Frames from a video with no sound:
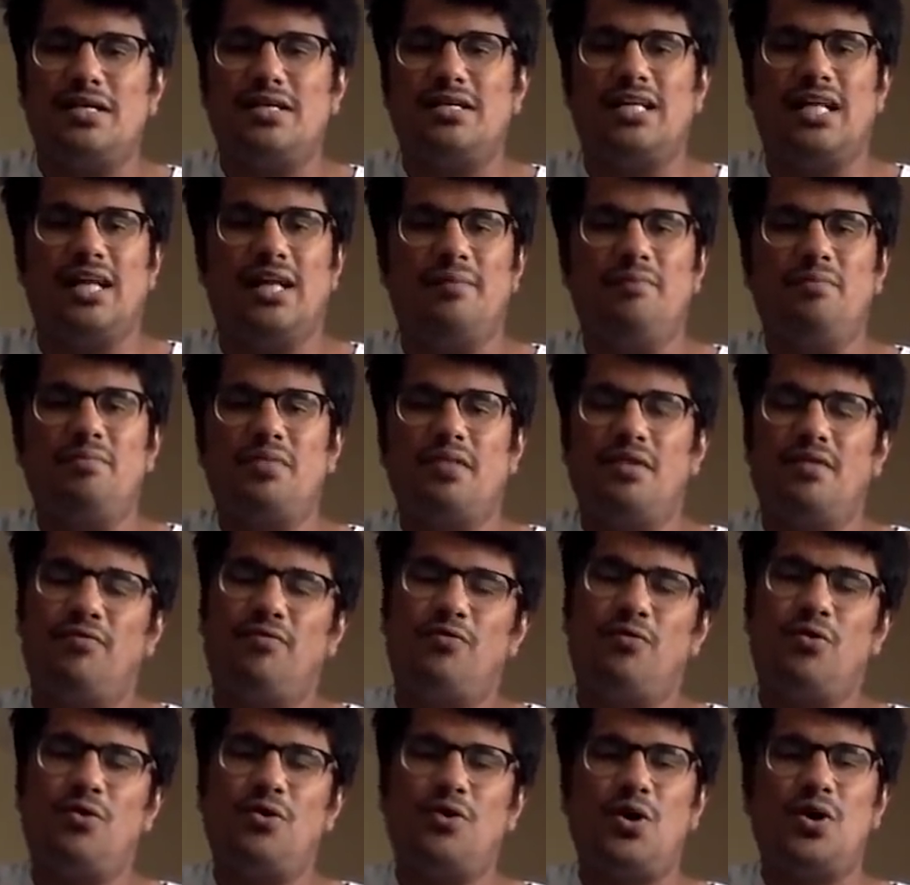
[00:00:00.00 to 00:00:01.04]
suggest more
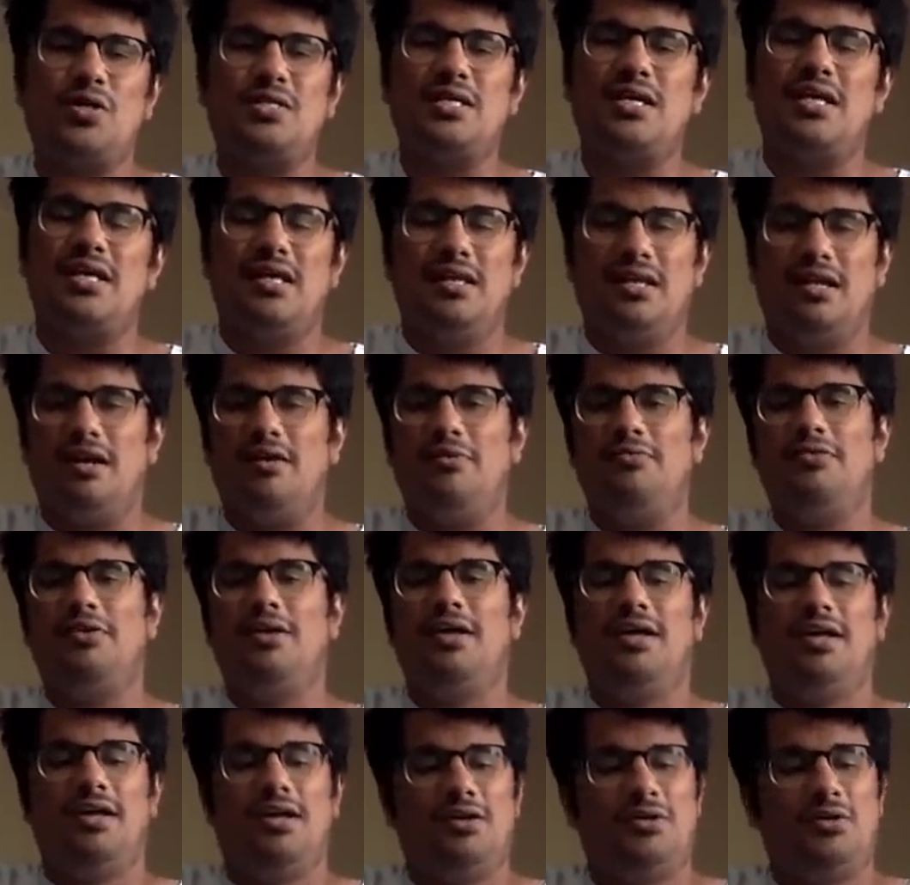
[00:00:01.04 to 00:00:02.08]
than 4 chords at a
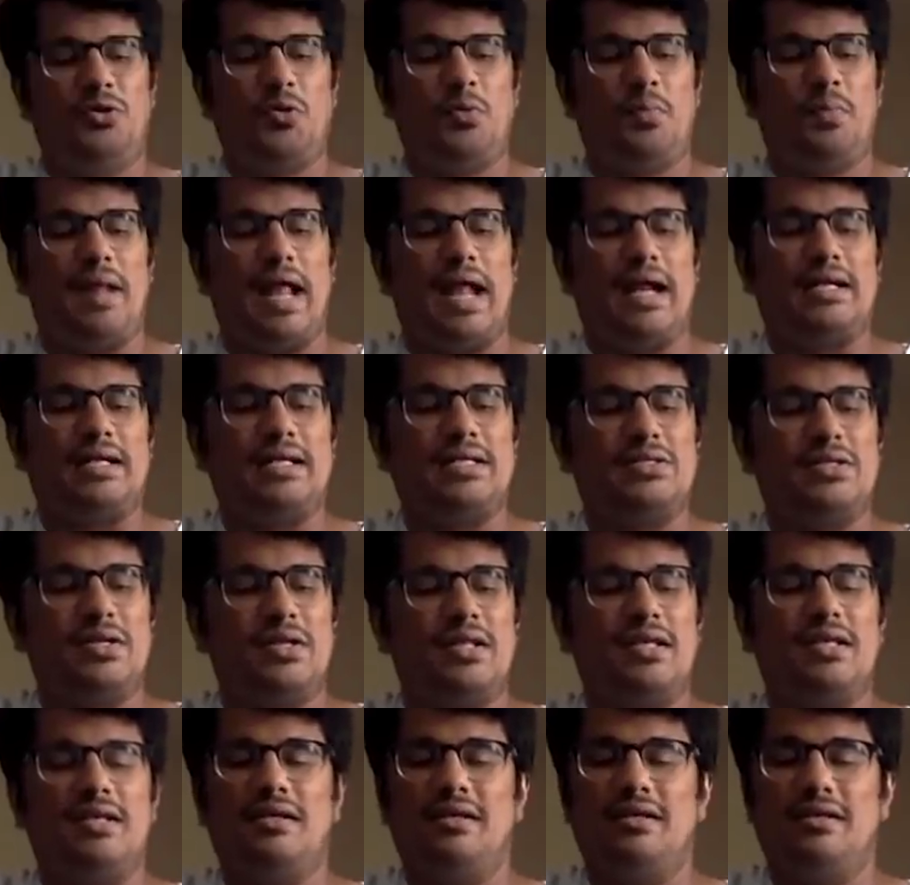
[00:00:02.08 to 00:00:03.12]
time. 4 chords are
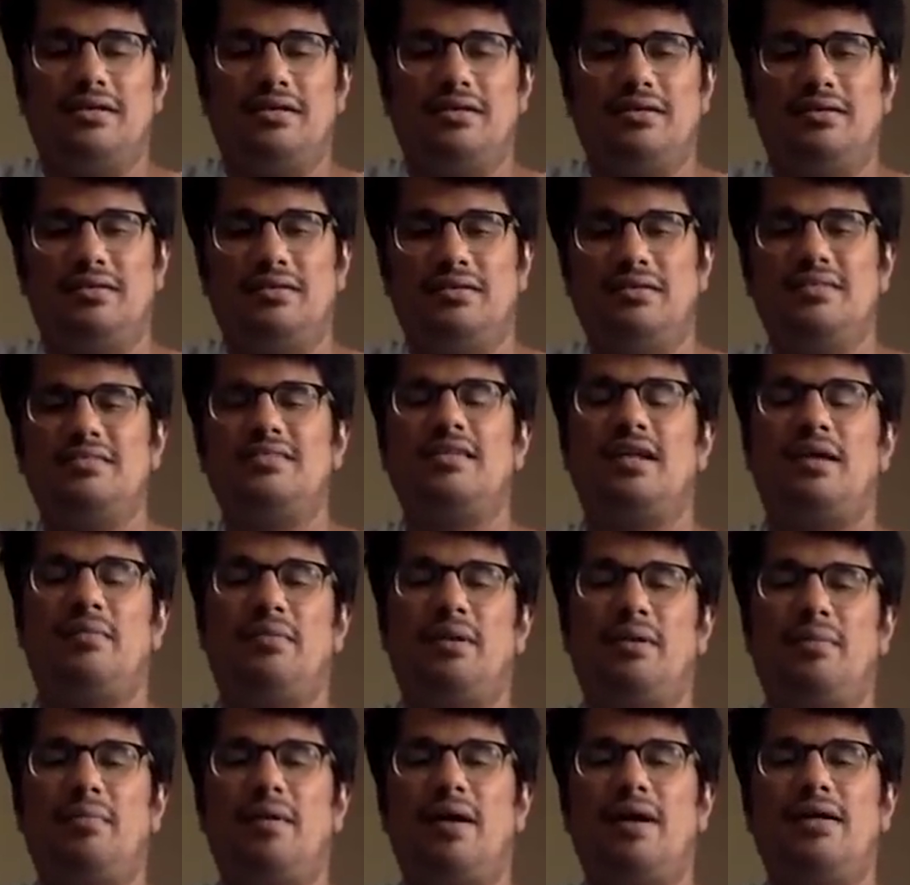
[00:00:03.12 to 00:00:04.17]
enough to
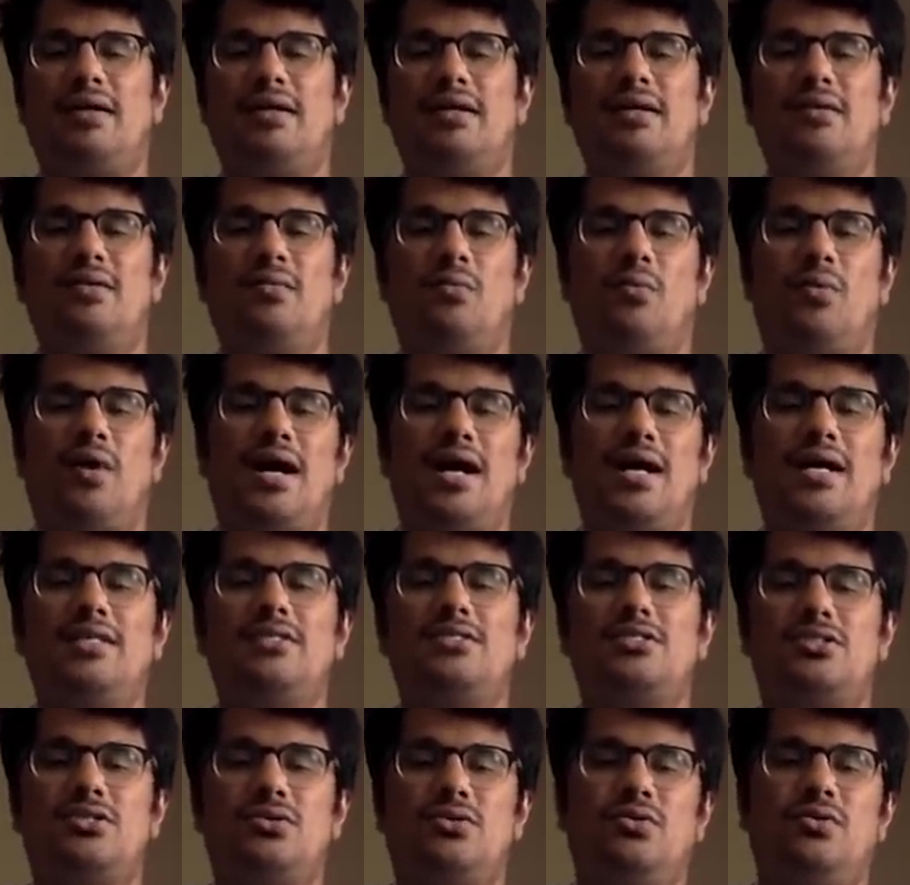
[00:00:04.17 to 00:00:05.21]
practice on a
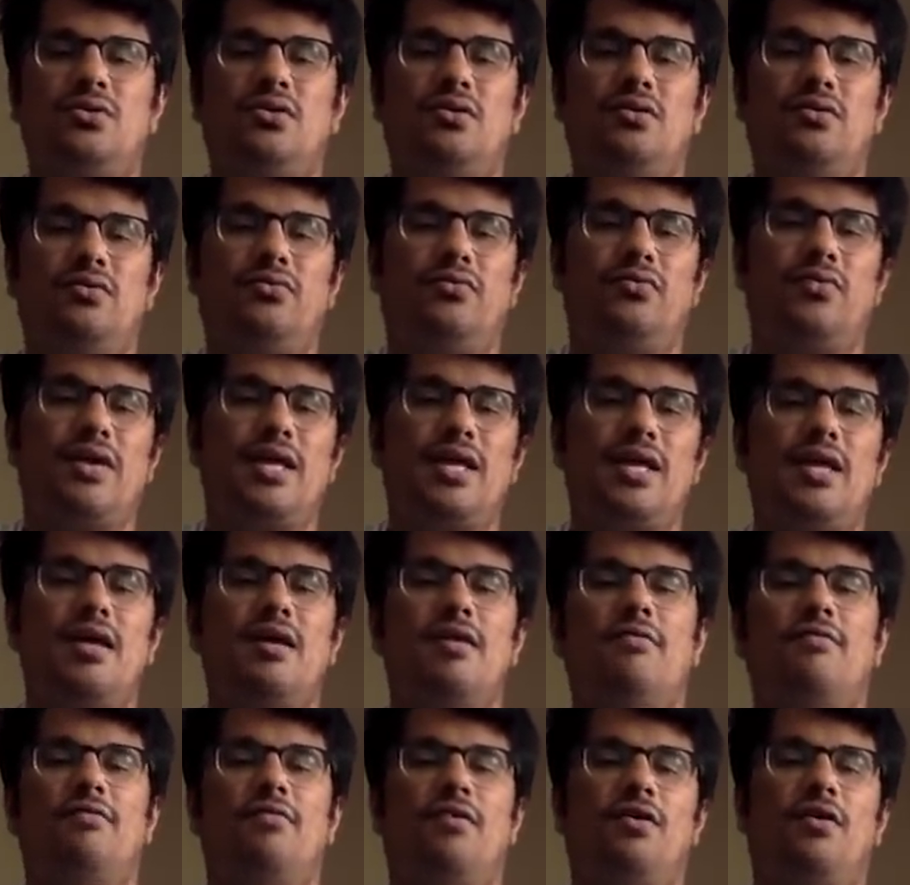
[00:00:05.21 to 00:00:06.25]
strumming pattern.
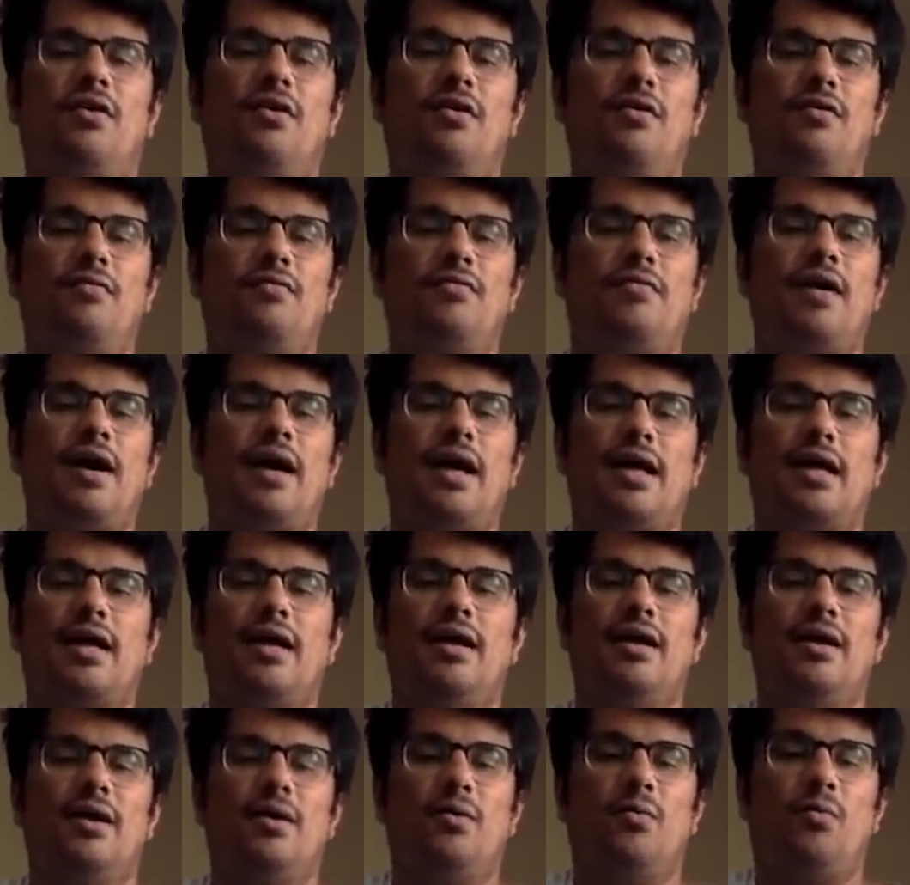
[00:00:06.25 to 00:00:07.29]
1, 2,
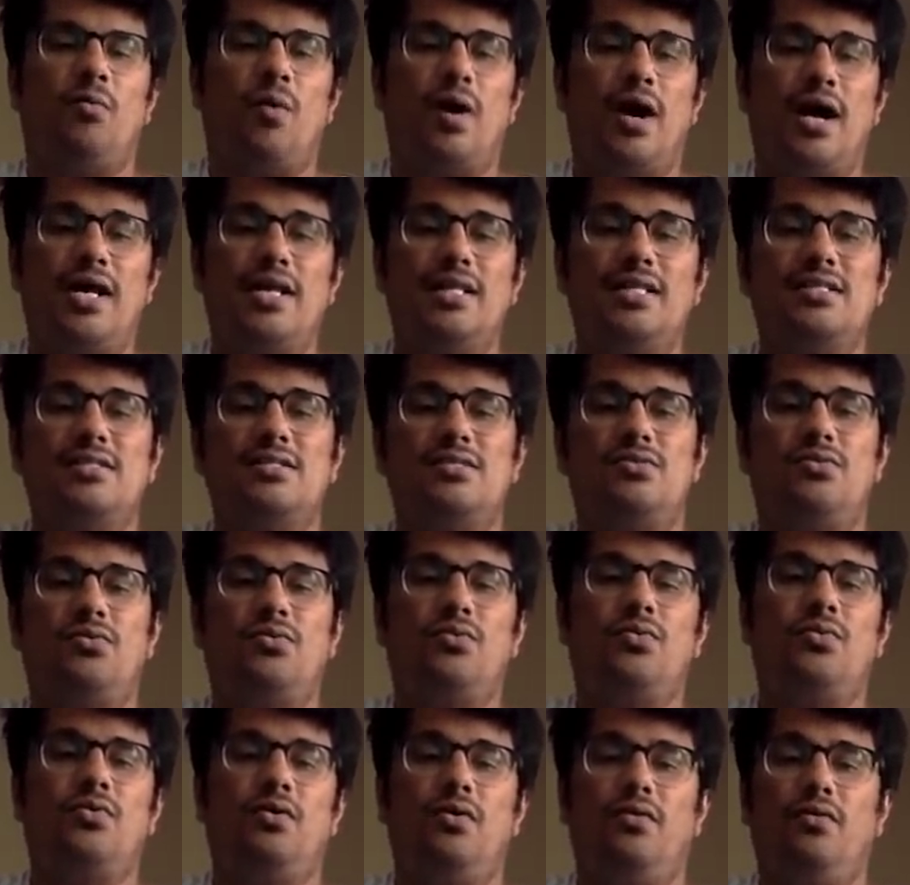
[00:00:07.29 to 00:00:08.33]
3, 4,
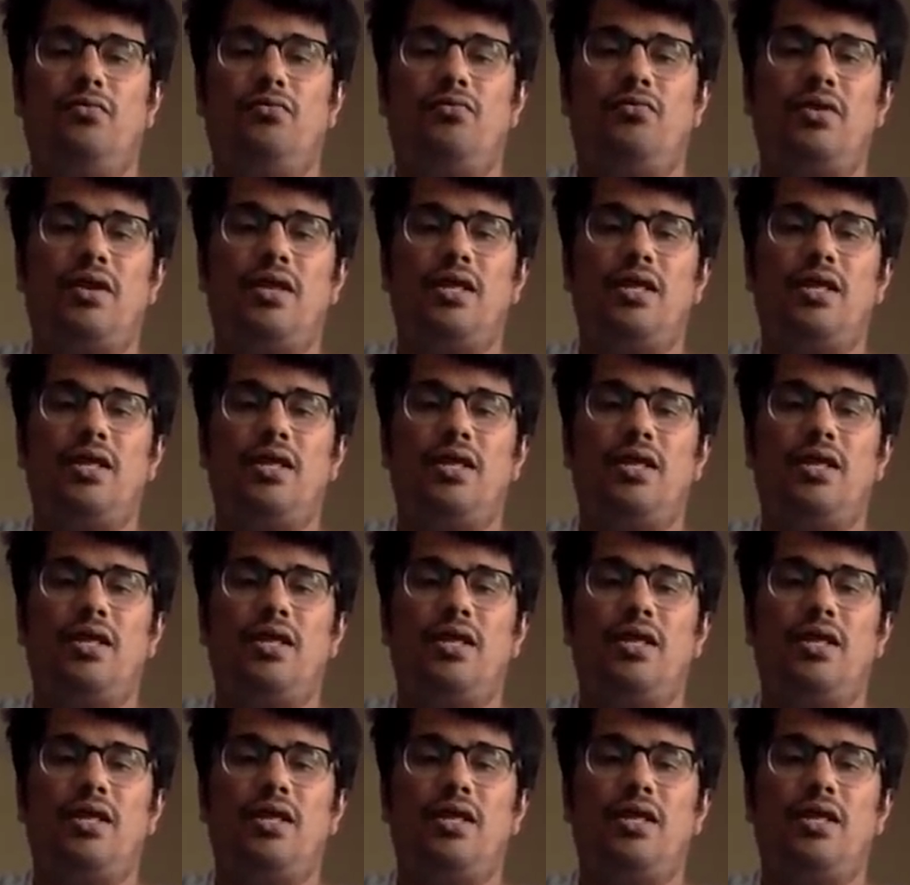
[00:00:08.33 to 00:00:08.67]
5.